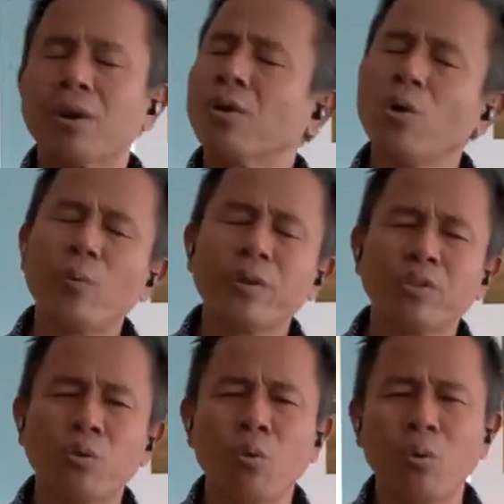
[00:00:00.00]
going
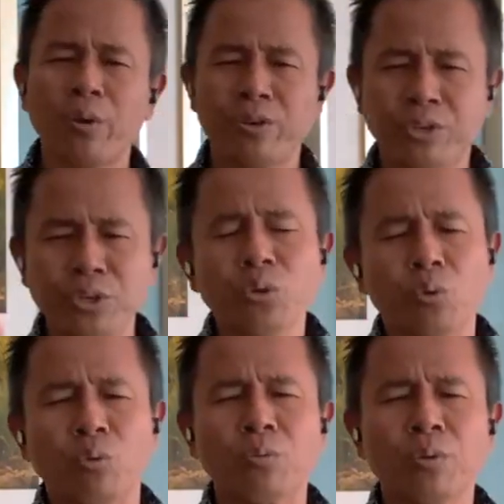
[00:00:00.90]
toward
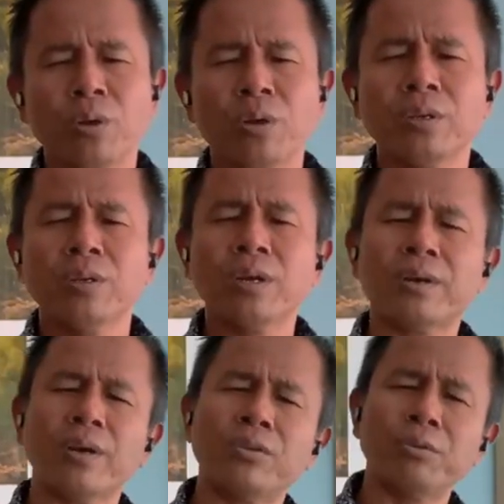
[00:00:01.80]
you, Lord
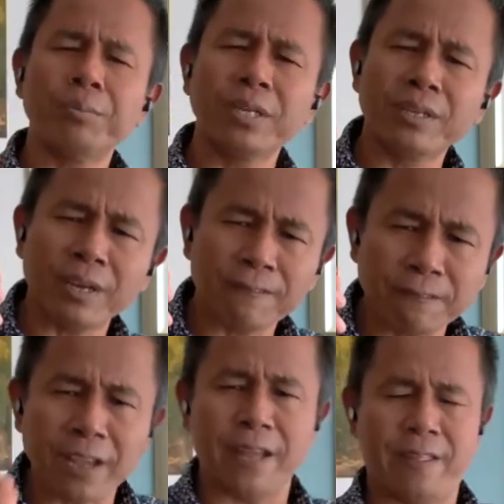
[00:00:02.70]
God, to build their
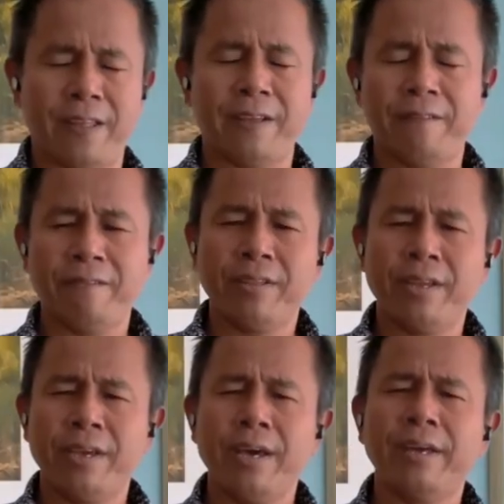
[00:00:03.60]
faith
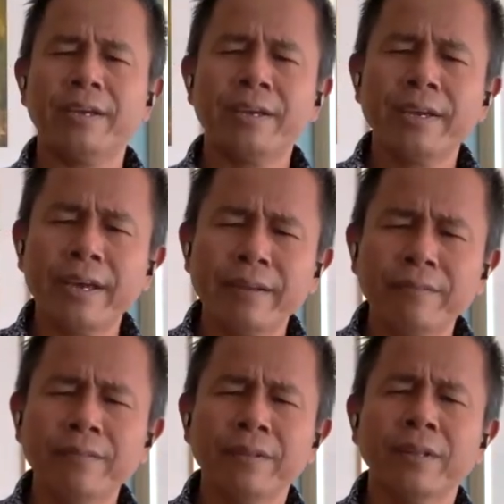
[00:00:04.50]
and in
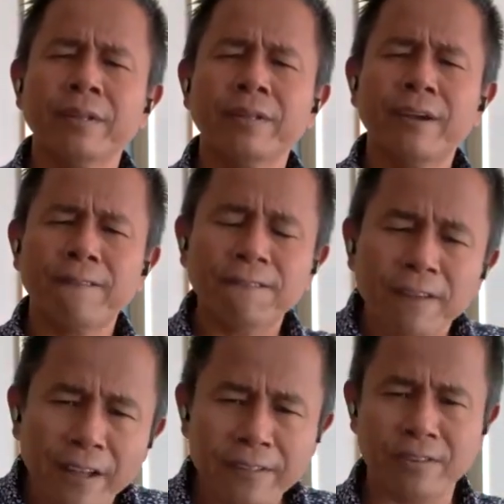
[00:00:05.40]
getting their
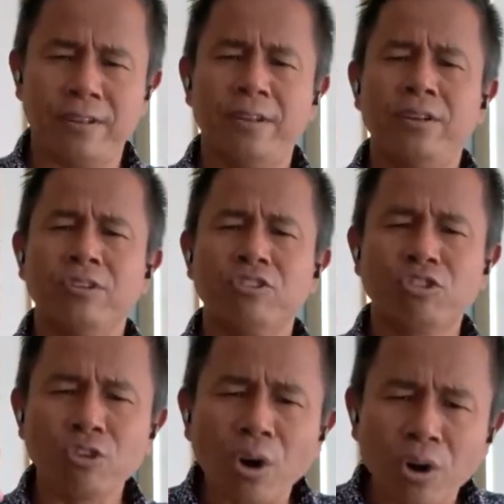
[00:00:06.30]
faith
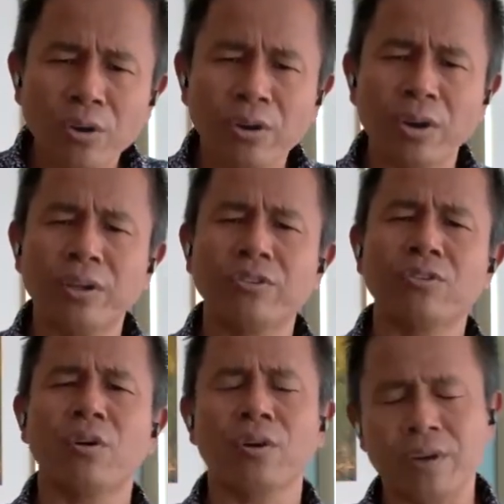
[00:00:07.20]
stronger and
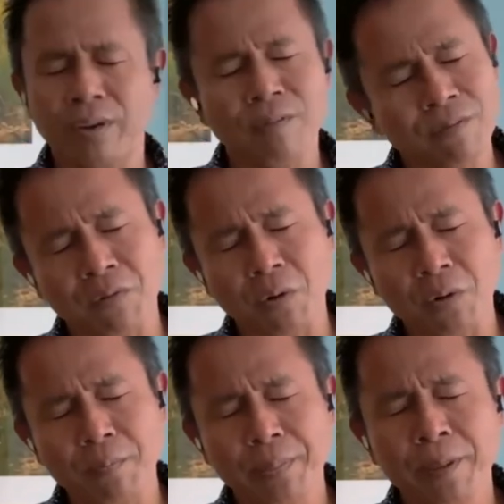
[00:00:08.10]
stronger than before.